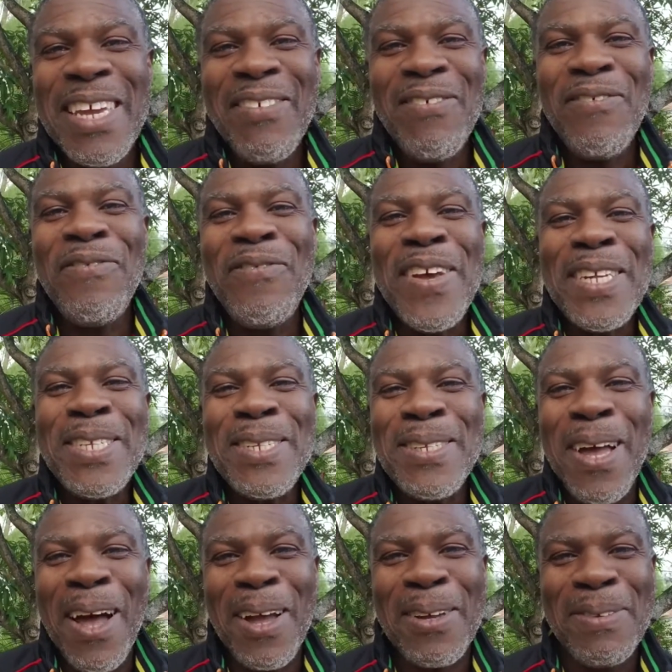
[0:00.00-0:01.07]

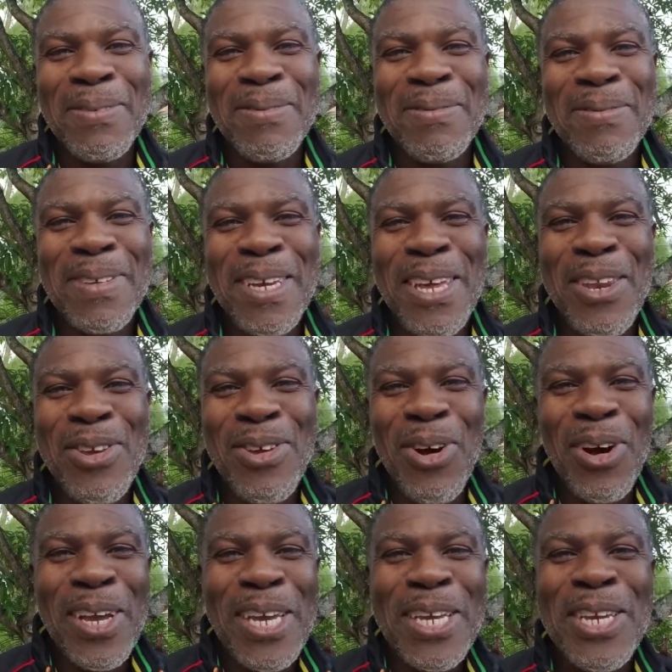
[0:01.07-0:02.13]
fester in
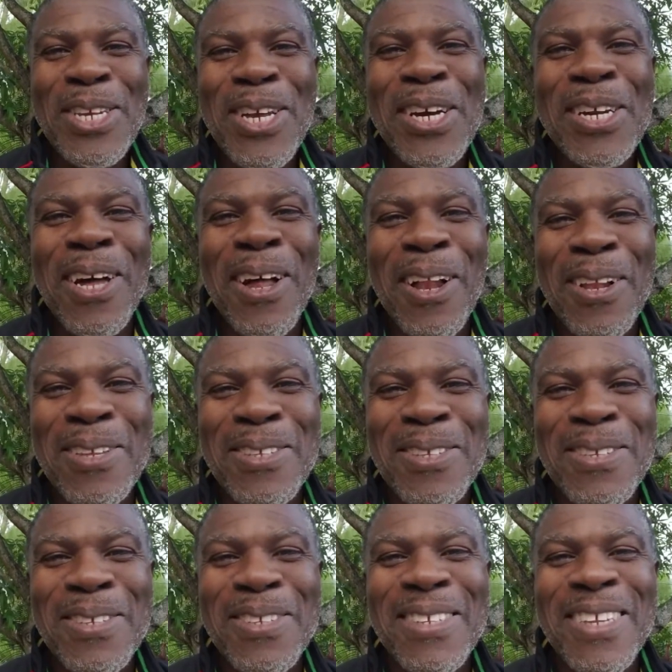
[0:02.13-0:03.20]
your
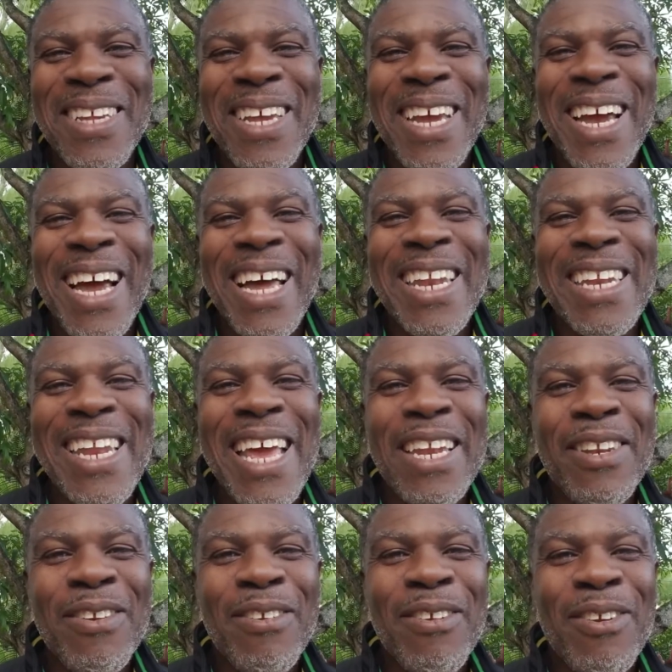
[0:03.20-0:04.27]
internals and
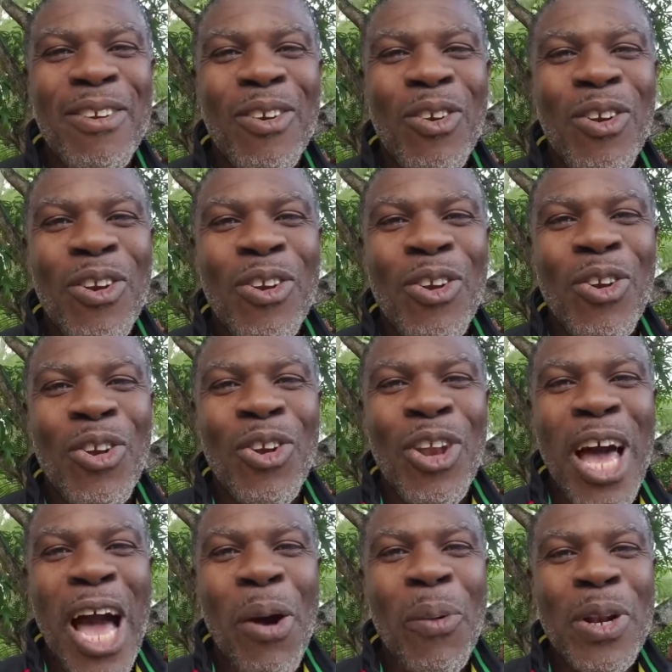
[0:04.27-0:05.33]
then
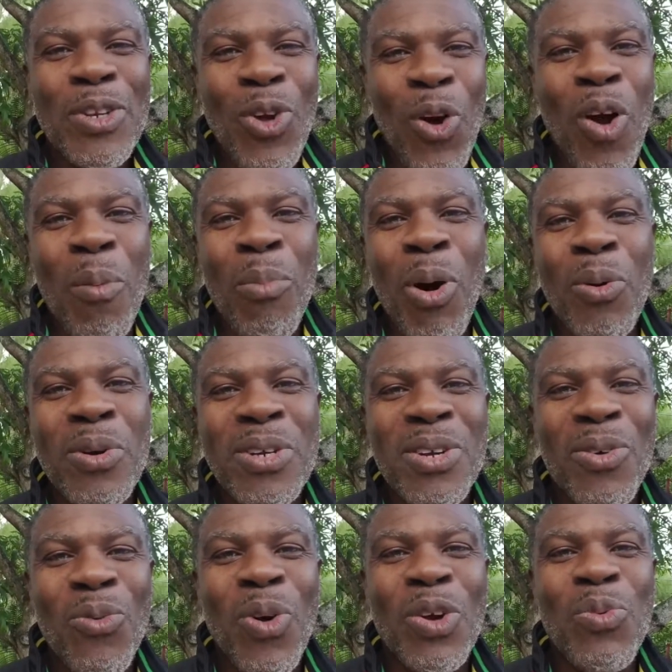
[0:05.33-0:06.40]
I will talk about
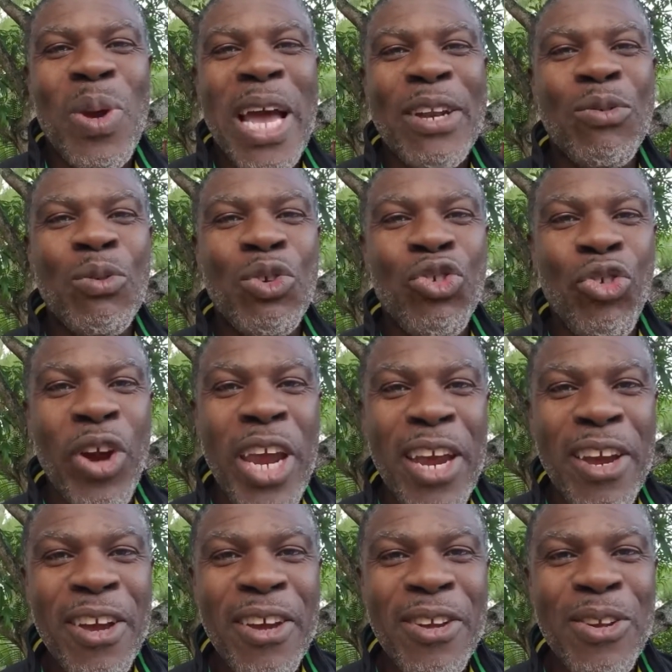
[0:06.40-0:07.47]
what we had to
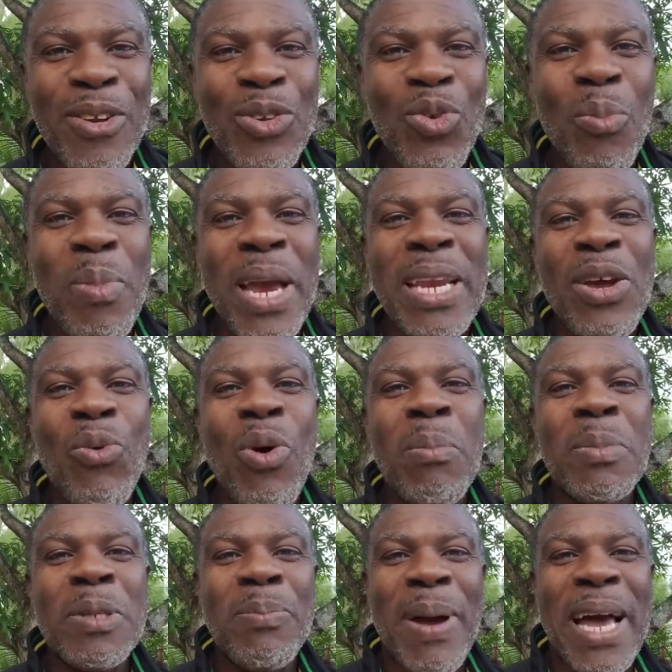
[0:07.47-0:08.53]
drink to make the
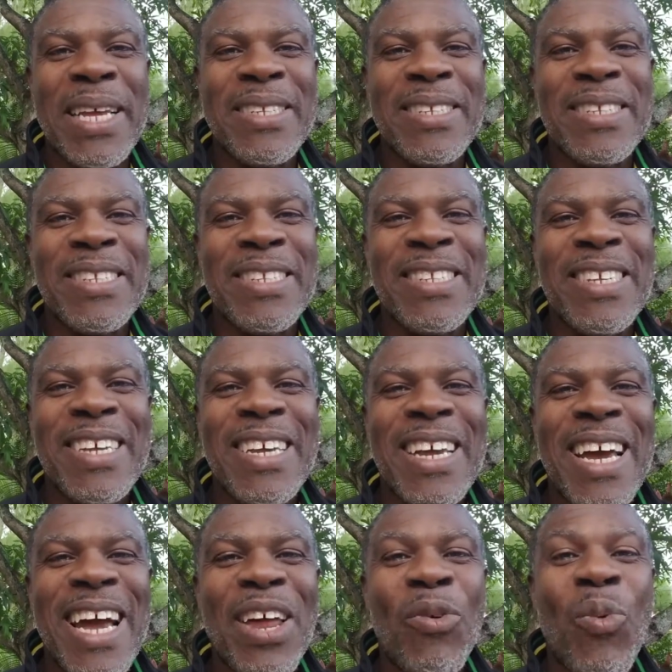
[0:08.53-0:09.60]
worms pass
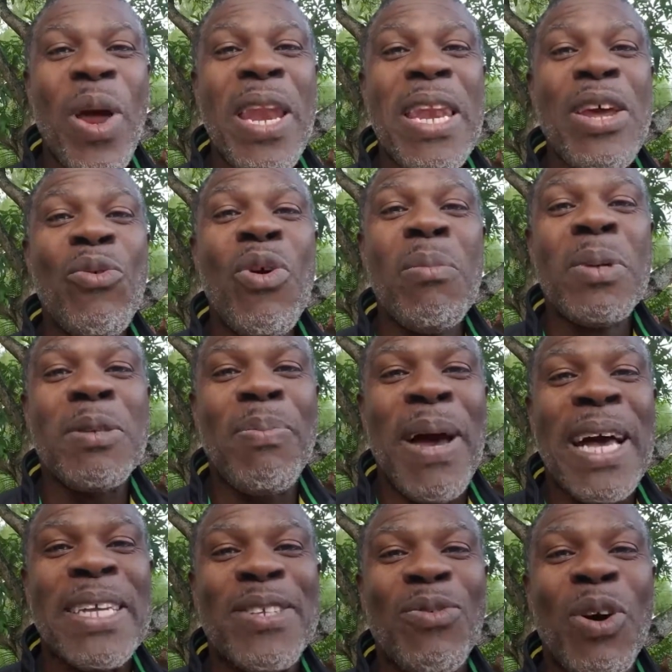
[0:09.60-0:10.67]
and when the worms
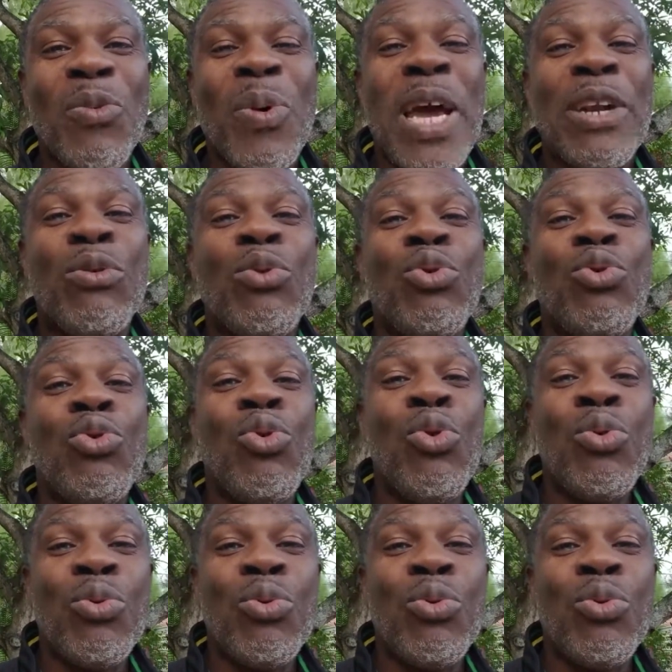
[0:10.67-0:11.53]
pass what we had to do